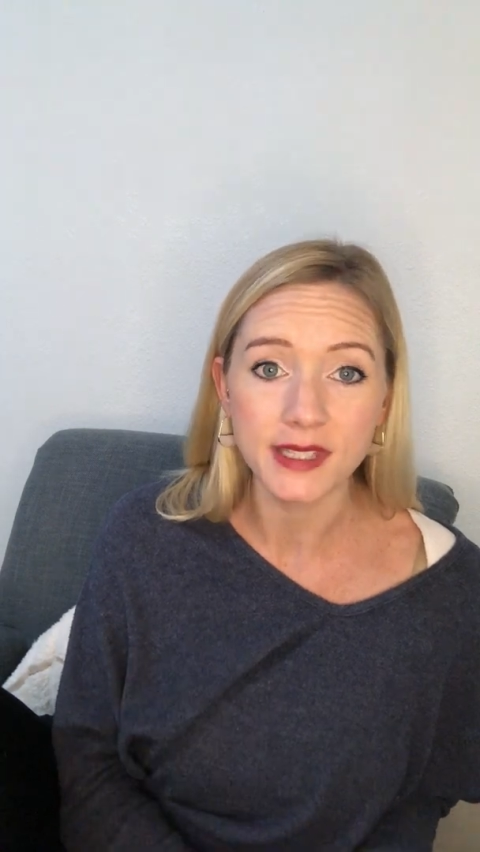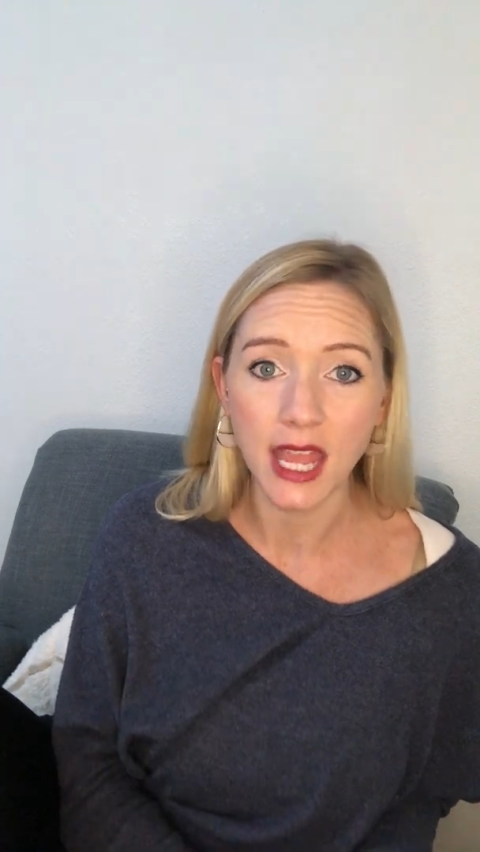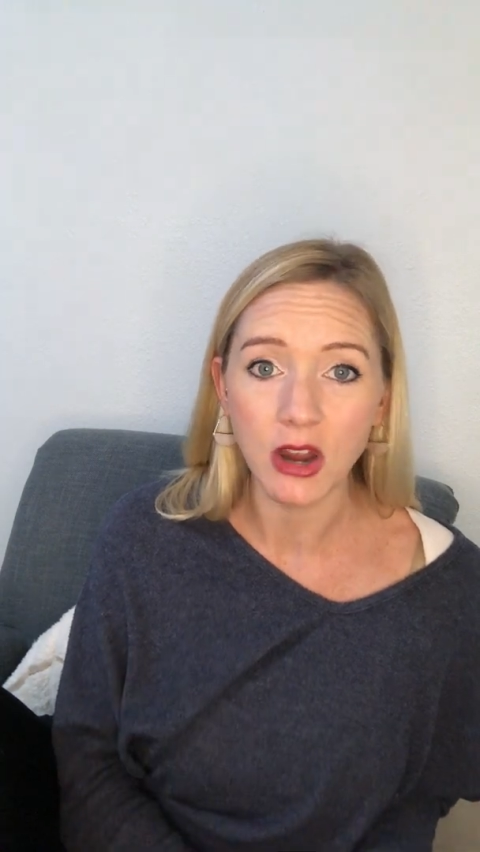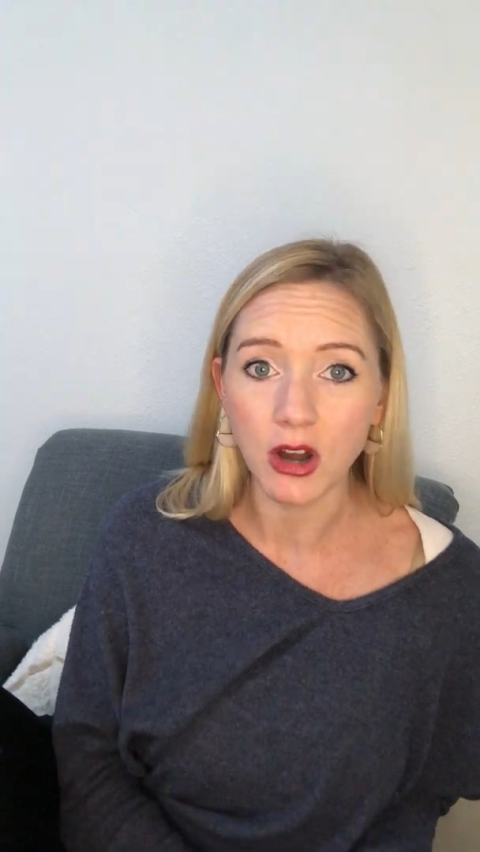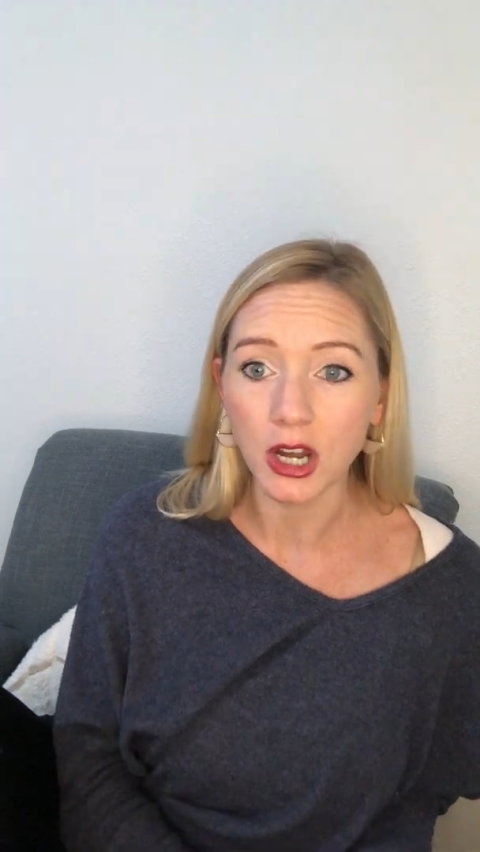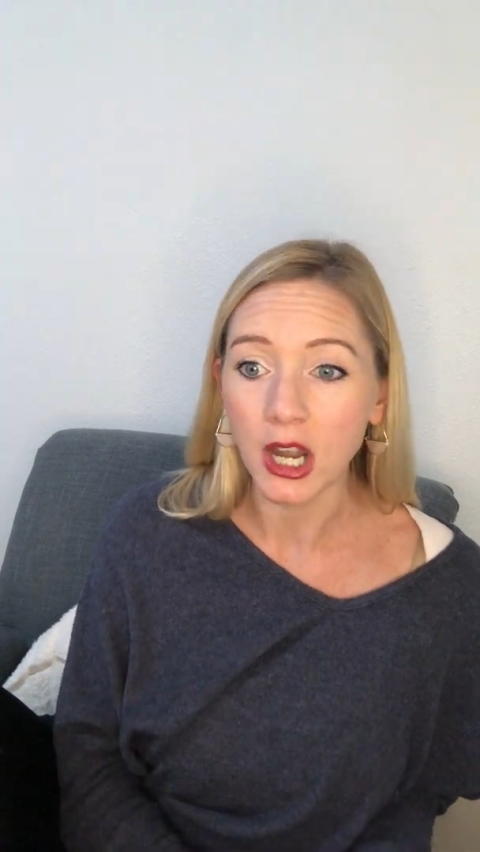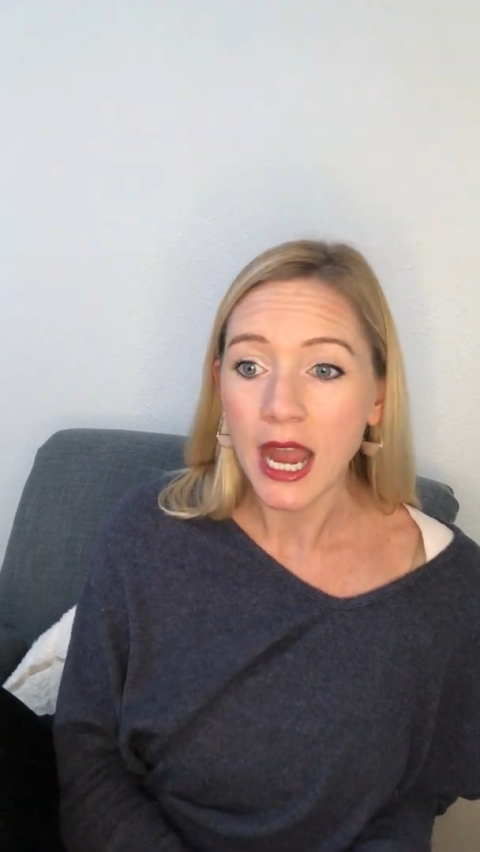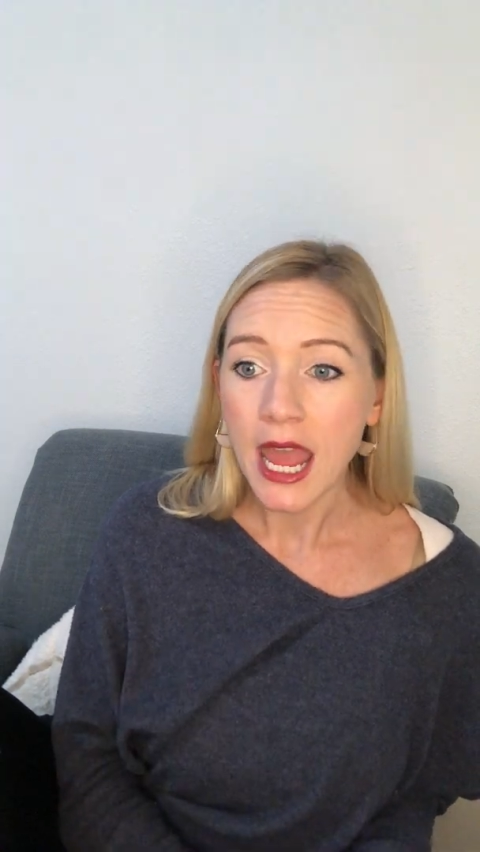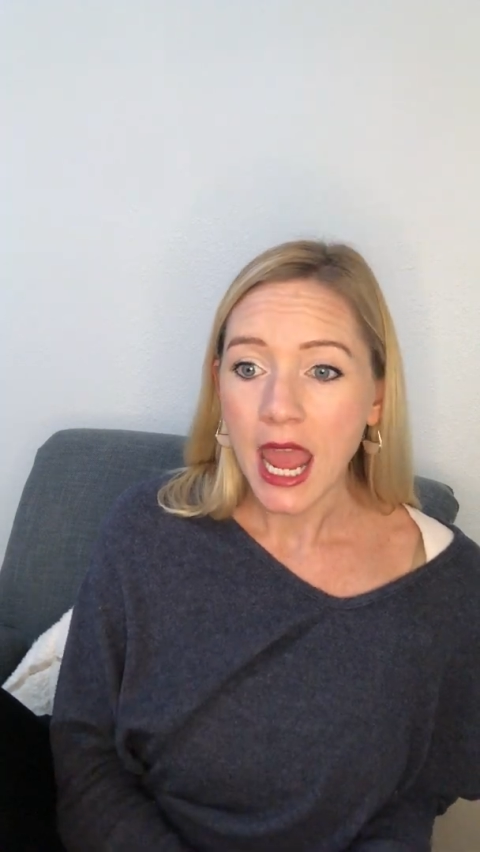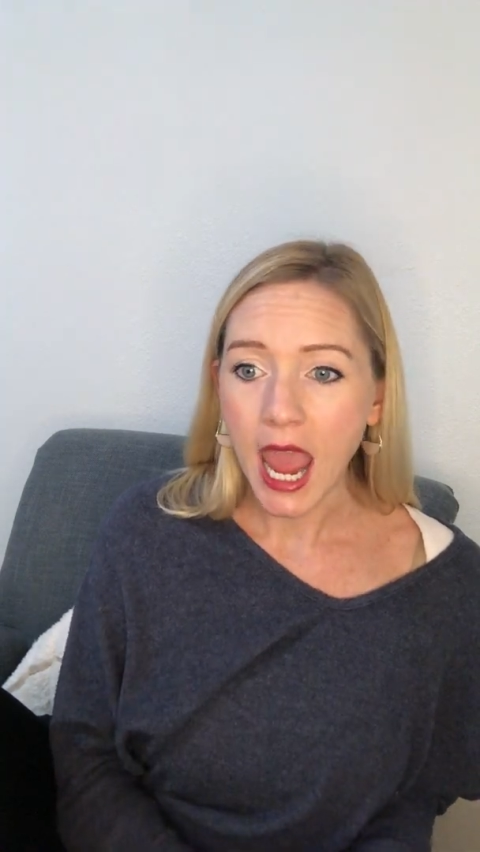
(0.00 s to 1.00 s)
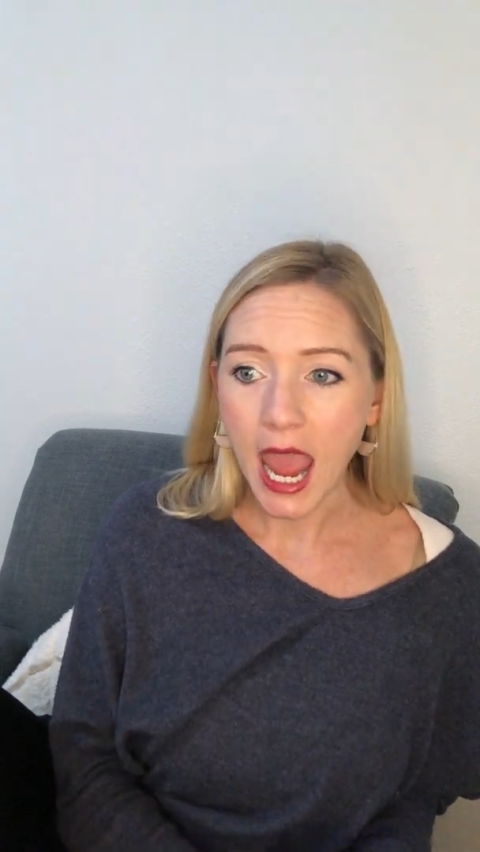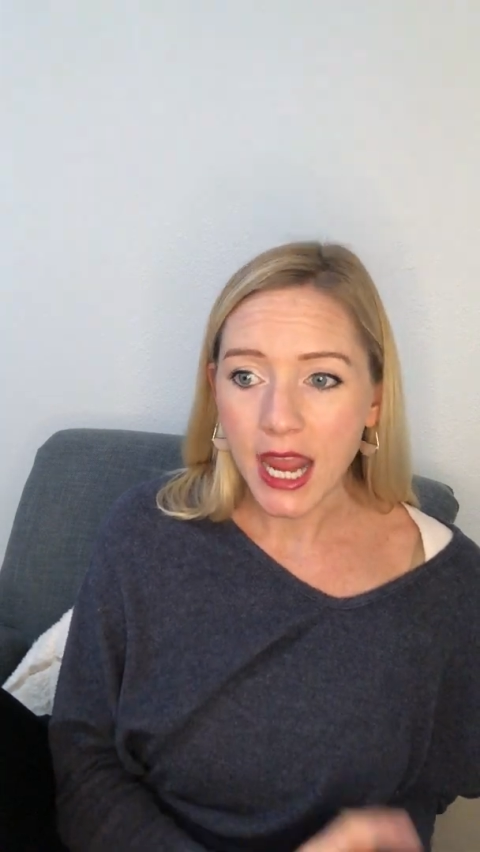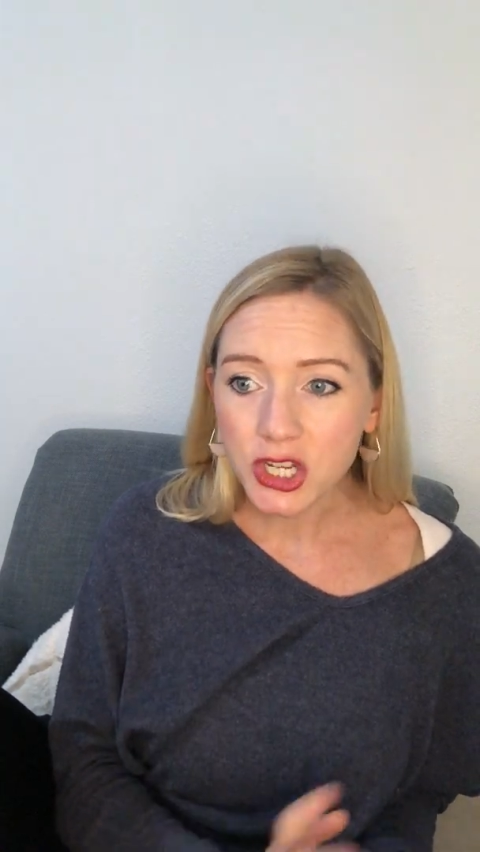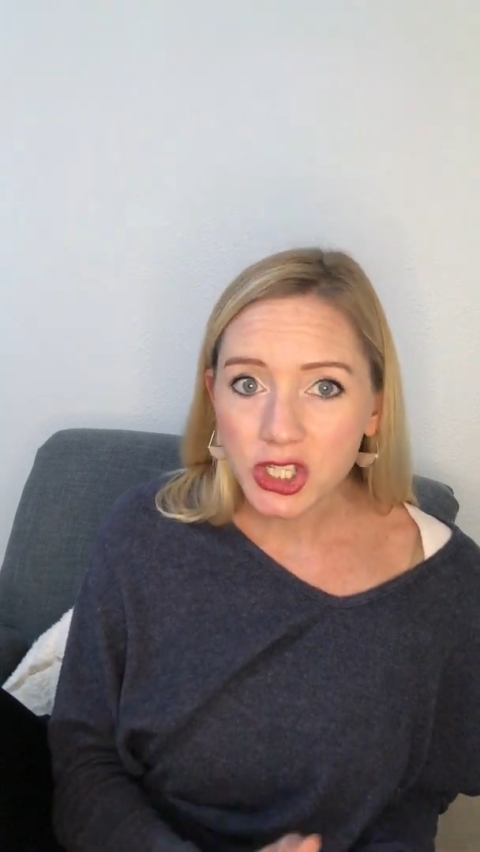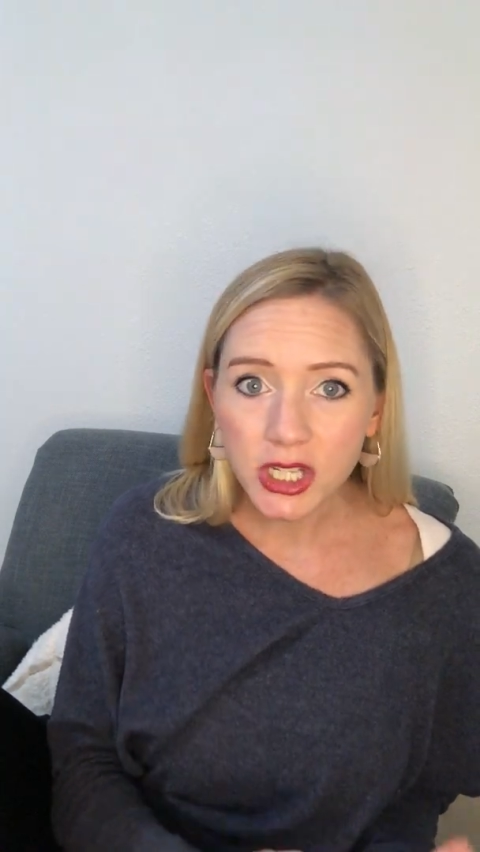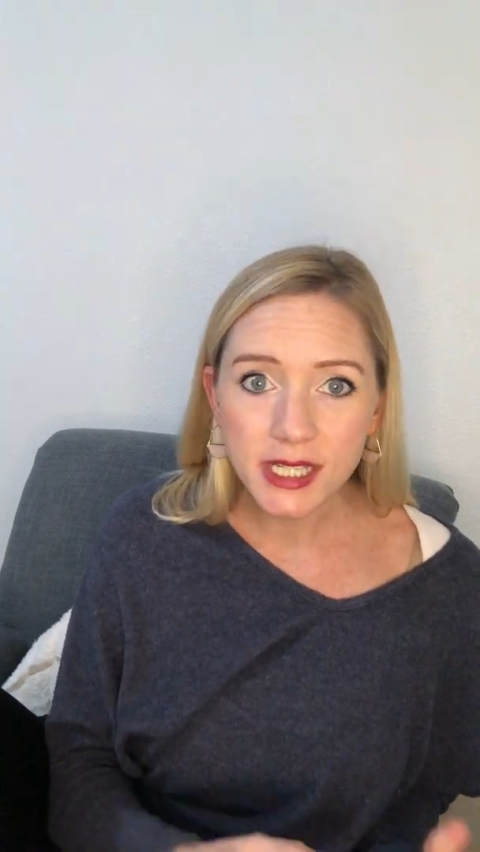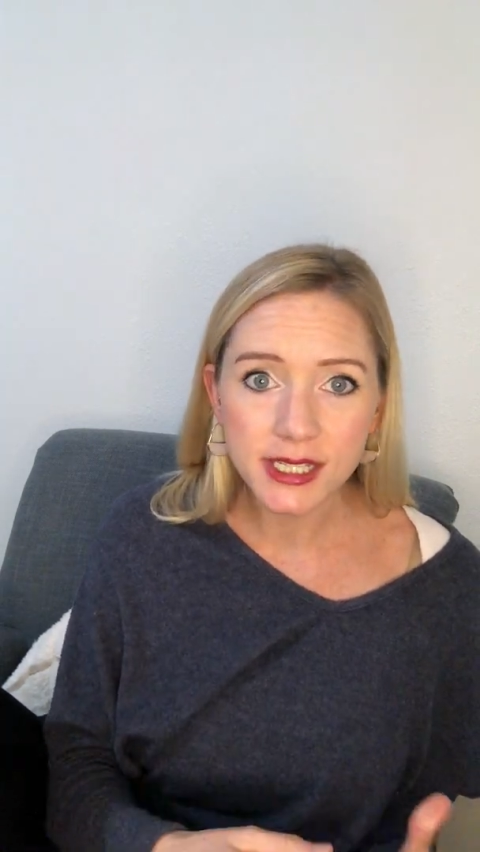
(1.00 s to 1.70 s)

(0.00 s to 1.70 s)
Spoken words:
They are anxious,